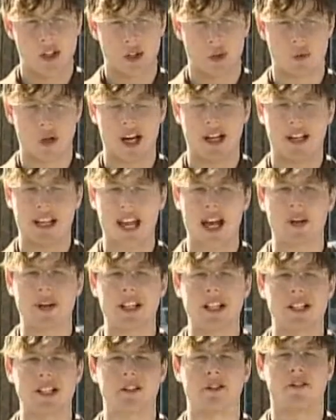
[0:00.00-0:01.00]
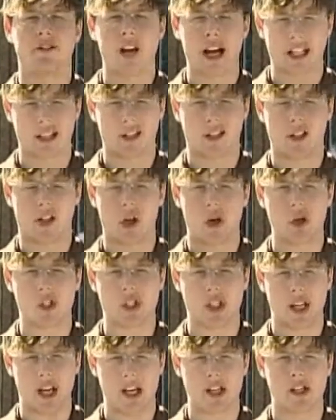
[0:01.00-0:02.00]
So right now he's in final
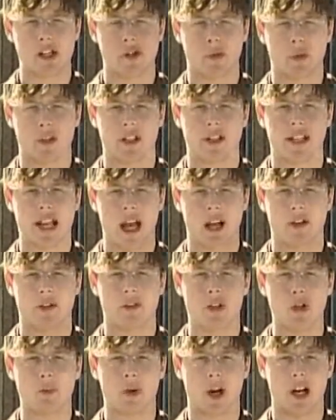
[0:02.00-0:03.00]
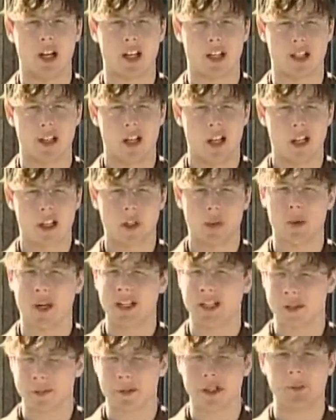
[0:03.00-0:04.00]
negotiations with the town of Newmarket to
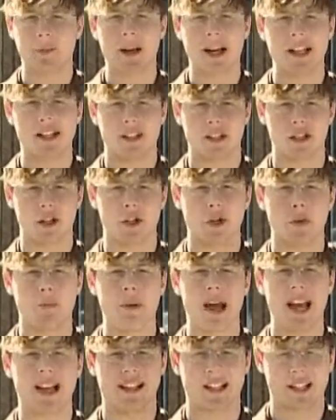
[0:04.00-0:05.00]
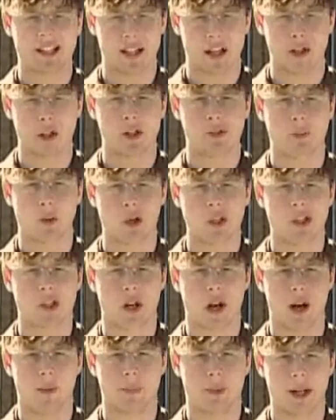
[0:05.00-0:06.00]
rent some space in the new Magna Center
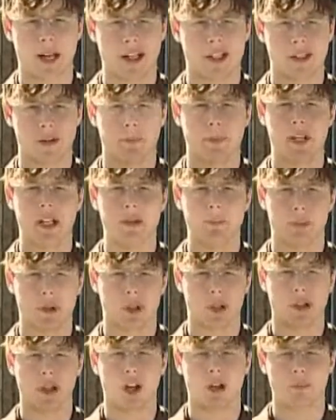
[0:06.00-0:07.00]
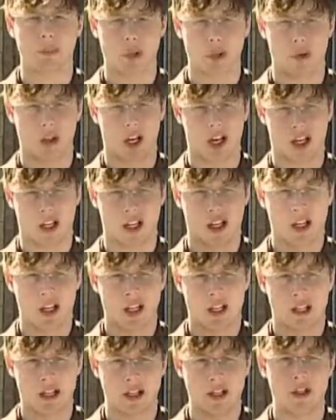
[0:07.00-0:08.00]
Sports Complex being built on Mulock.
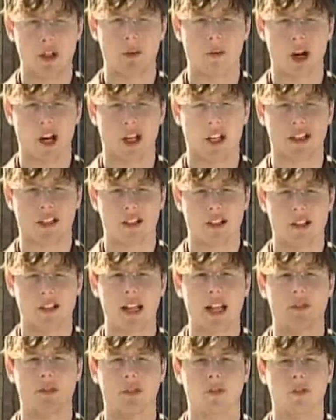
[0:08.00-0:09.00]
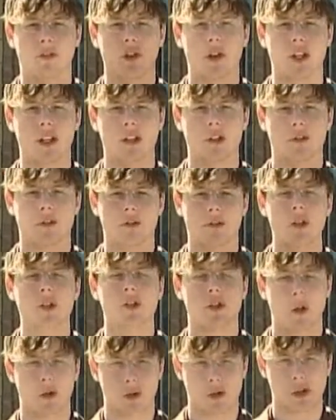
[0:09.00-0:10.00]
In Newmarket, David Foote,
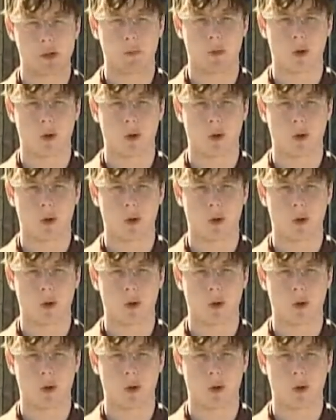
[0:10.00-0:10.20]
First Local